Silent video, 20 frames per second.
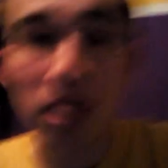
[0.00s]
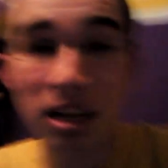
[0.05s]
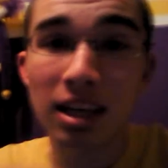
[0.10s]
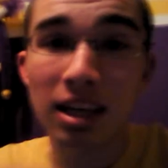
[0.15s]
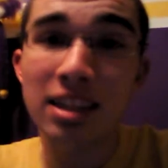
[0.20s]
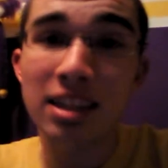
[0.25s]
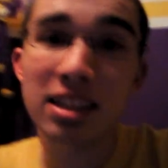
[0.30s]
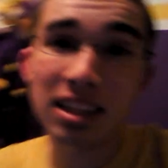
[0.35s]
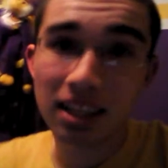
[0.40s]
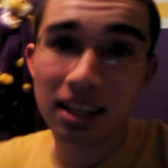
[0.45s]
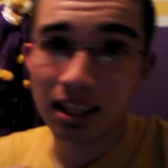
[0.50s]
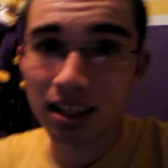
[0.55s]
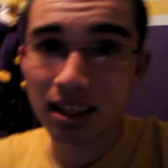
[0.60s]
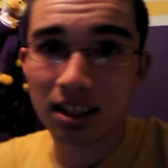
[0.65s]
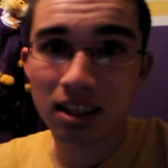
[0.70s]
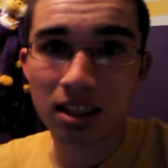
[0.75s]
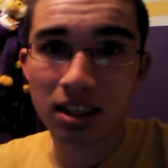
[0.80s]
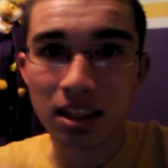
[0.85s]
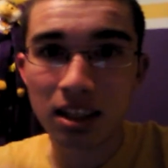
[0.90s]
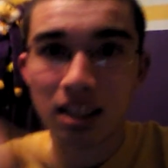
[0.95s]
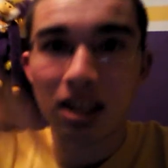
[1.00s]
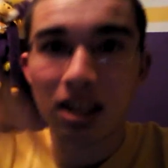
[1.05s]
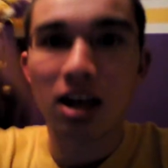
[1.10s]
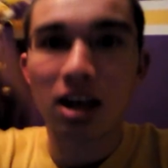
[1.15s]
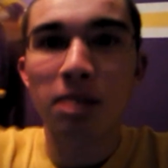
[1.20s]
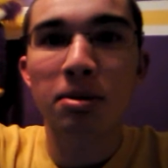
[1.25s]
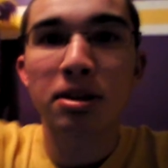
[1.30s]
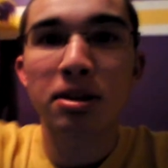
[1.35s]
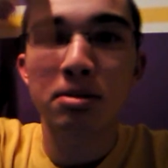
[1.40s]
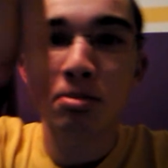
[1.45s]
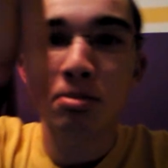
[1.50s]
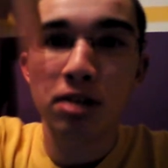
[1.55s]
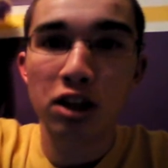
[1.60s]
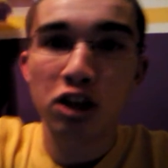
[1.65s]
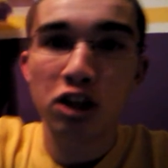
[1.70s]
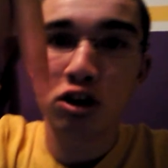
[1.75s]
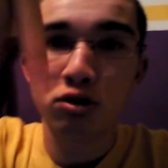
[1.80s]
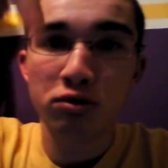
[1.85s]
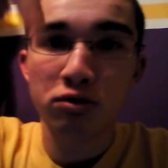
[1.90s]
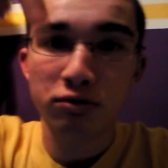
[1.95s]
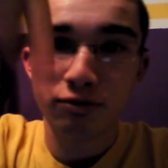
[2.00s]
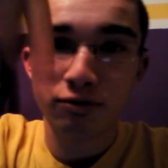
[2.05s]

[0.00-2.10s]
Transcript: I said in the comments below.